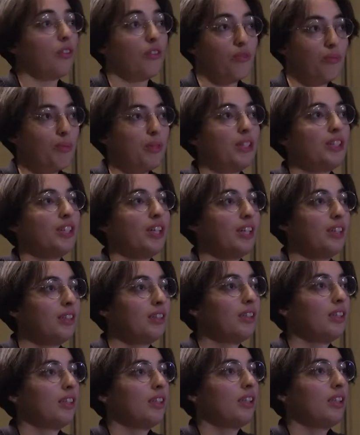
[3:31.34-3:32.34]
of media,
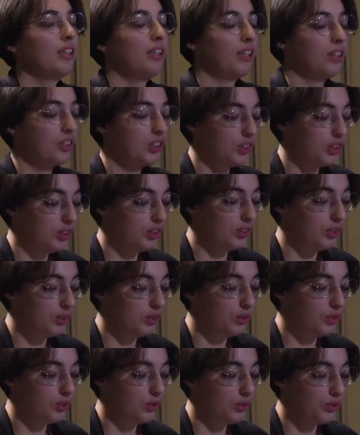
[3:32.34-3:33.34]
like
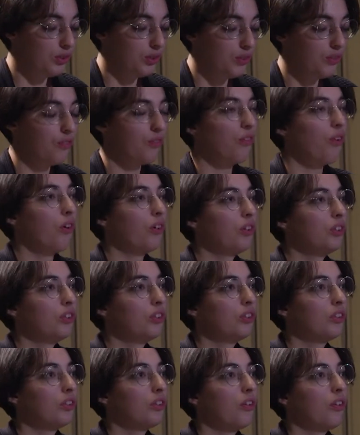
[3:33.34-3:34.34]
to
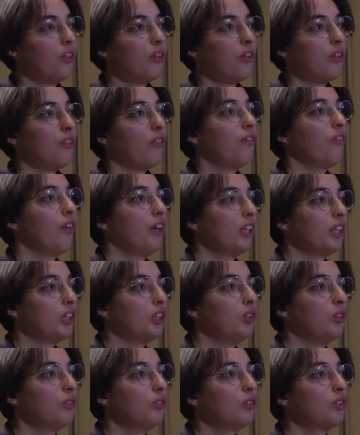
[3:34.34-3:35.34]
avoid the
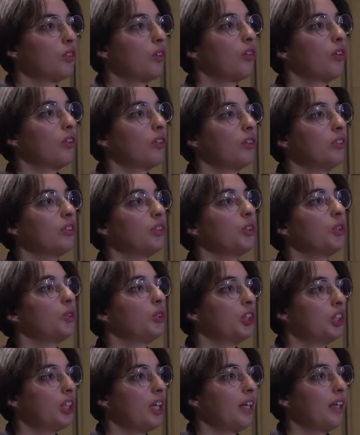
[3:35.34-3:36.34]
fake news or
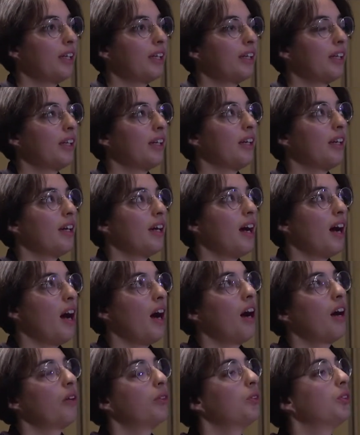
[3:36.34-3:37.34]
to check
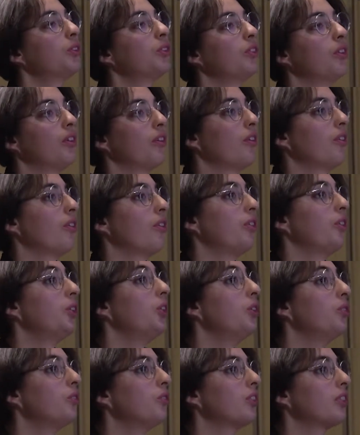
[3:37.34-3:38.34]
how
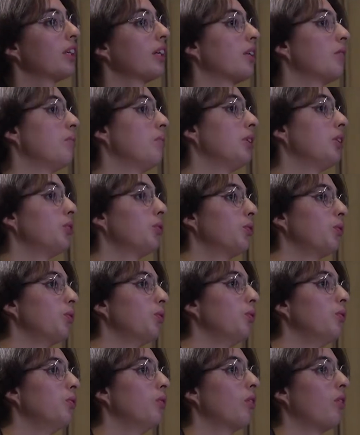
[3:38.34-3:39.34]
news can be
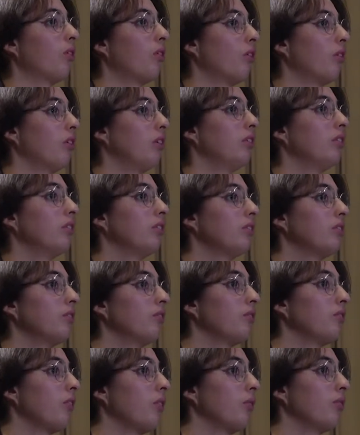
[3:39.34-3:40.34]
true or
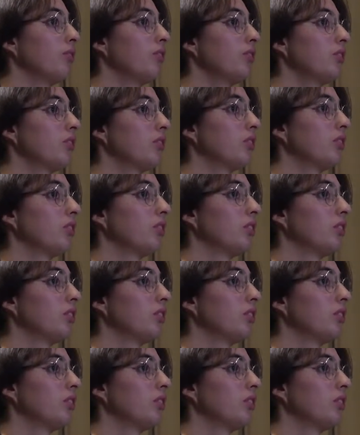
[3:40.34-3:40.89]
false?